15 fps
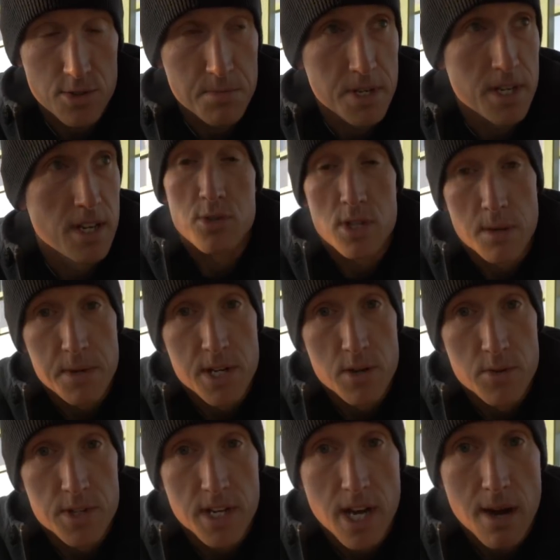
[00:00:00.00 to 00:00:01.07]
to me. So let me
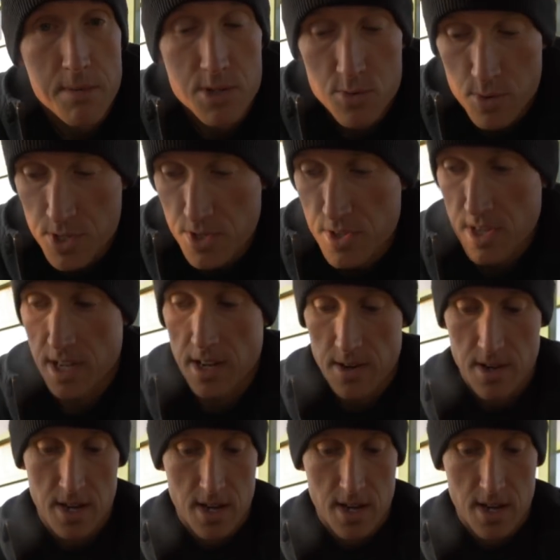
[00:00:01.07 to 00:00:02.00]
know in the comments what you think.